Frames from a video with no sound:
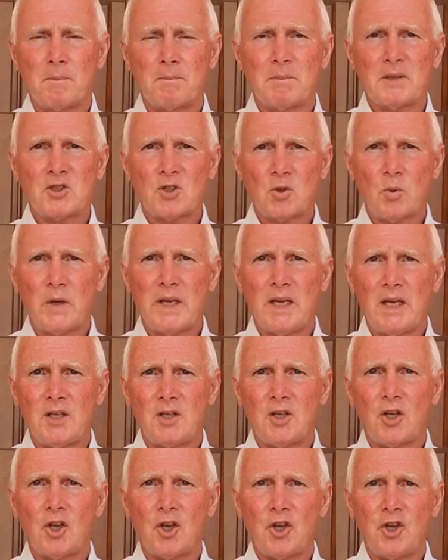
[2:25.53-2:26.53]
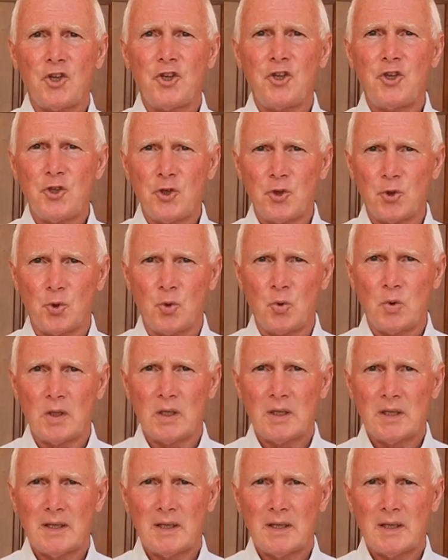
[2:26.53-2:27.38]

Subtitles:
between you